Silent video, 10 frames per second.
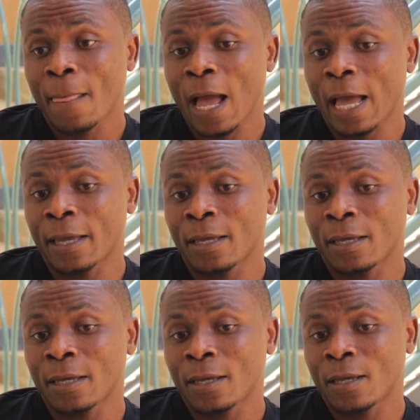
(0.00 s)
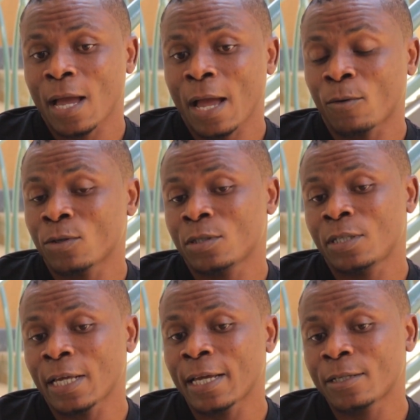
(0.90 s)
I I was
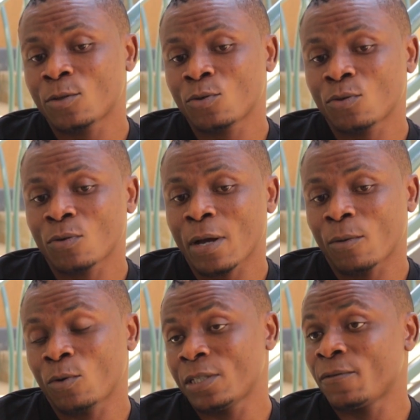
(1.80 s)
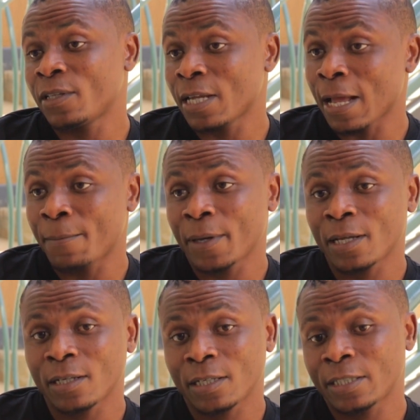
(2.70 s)
there to uh, we defeated
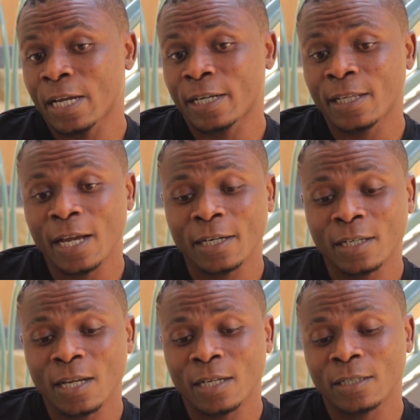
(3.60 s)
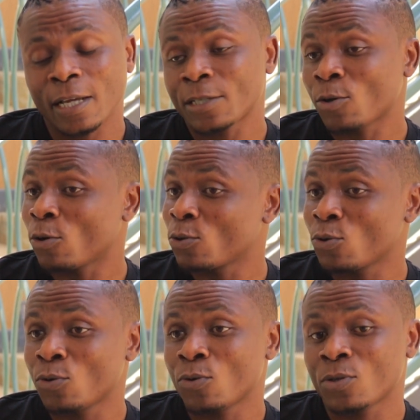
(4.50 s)
APR in Nyagatare and I scored
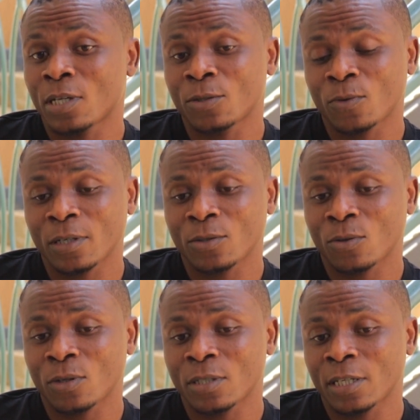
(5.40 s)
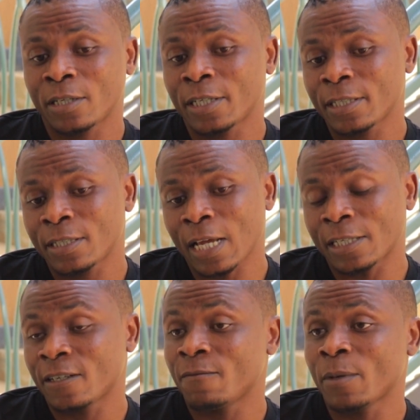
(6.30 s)
two goals as well. So it's a great
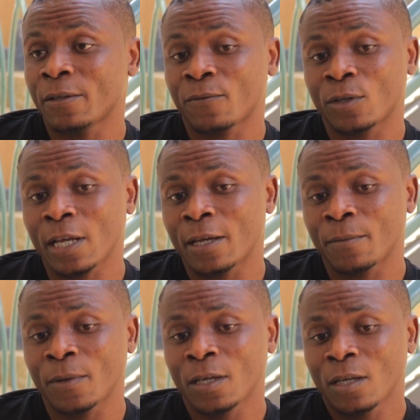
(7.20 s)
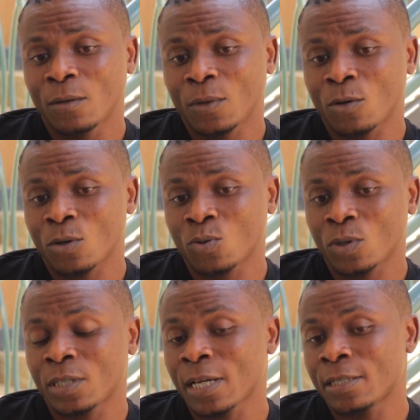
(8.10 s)
achievement for them because
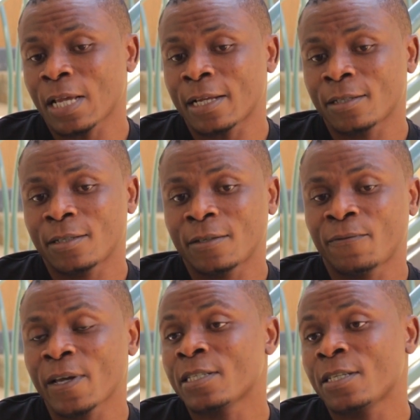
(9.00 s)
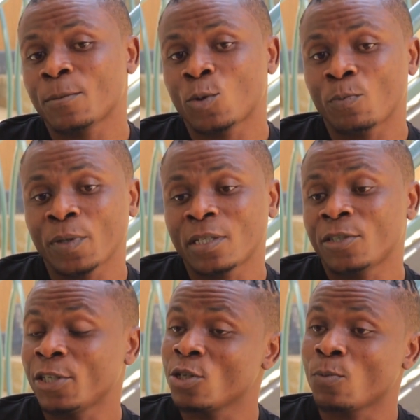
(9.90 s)
we set and the first team to beat
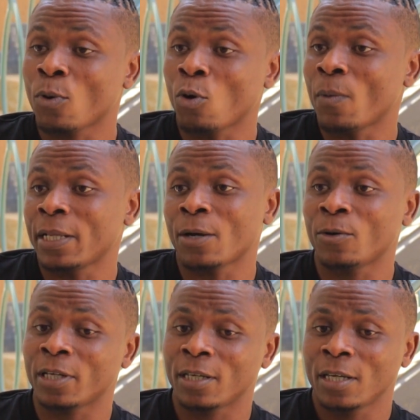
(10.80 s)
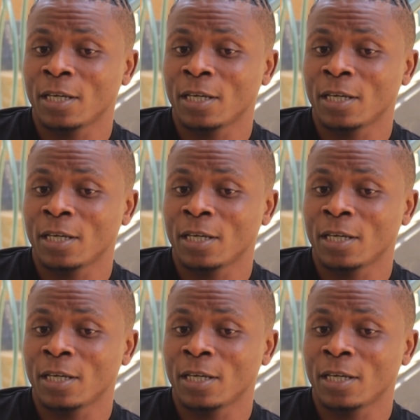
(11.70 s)
Renspor home and away.